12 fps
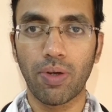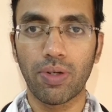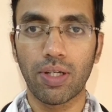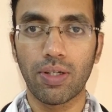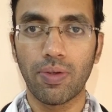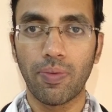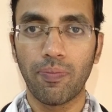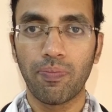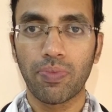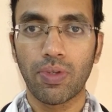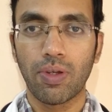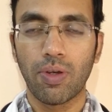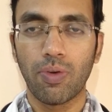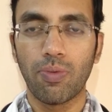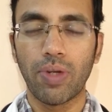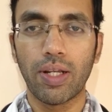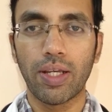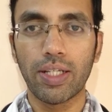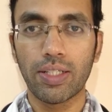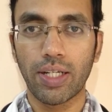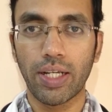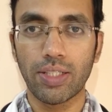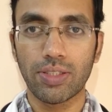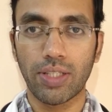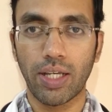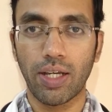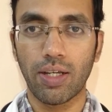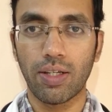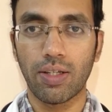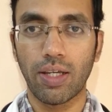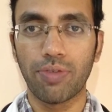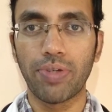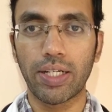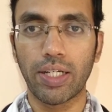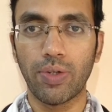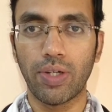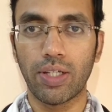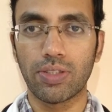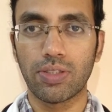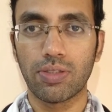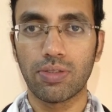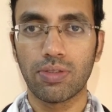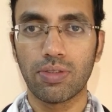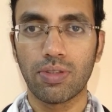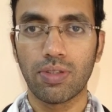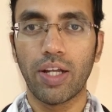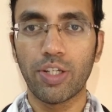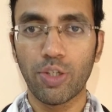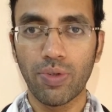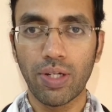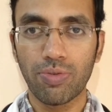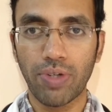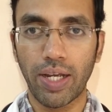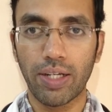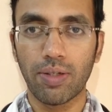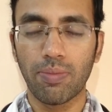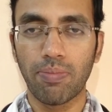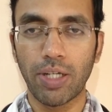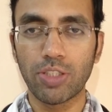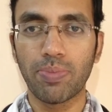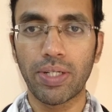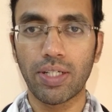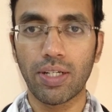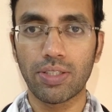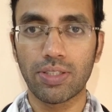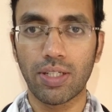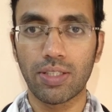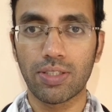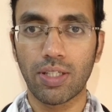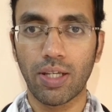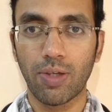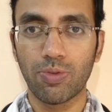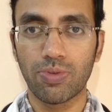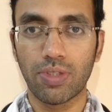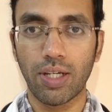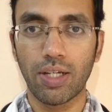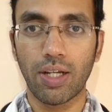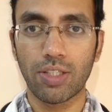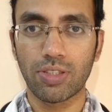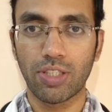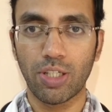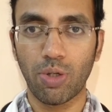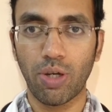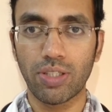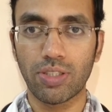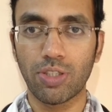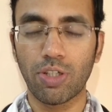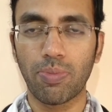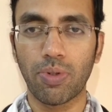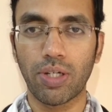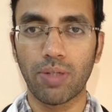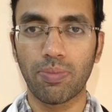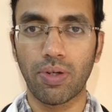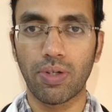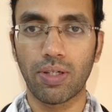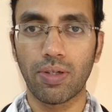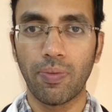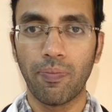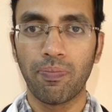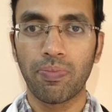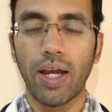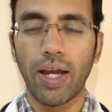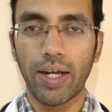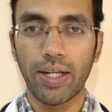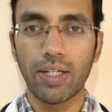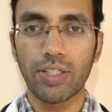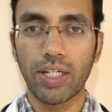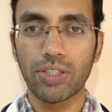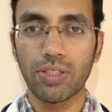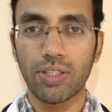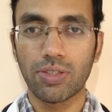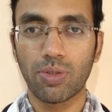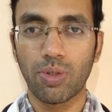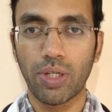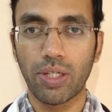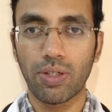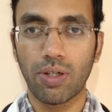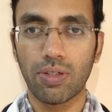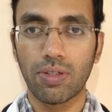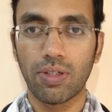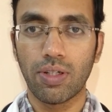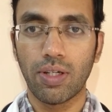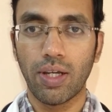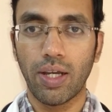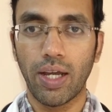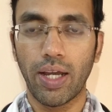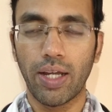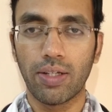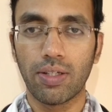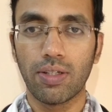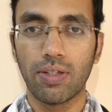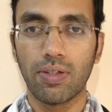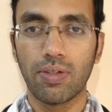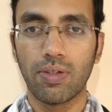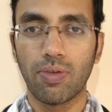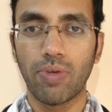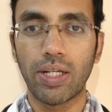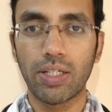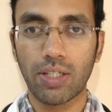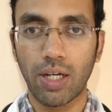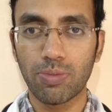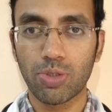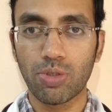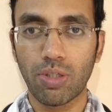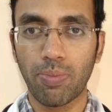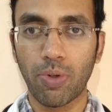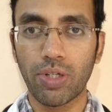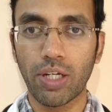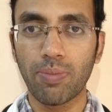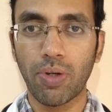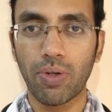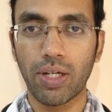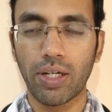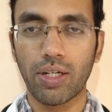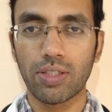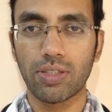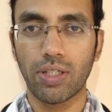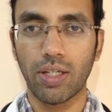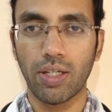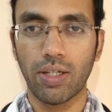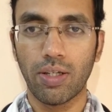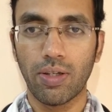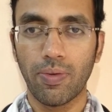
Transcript: powder will increase their effectiveness and you will find much better results if there are steroids in your protein powder. Adulteration is going on and when it comes to the protein powder industry,